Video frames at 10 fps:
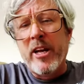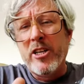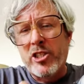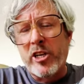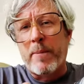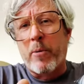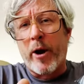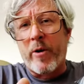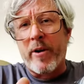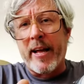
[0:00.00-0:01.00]
Shutter
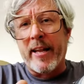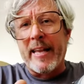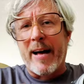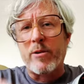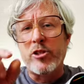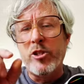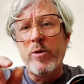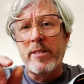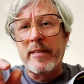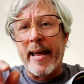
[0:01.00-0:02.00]
priority allows you
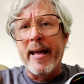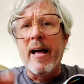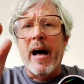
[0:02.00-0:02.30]
to say,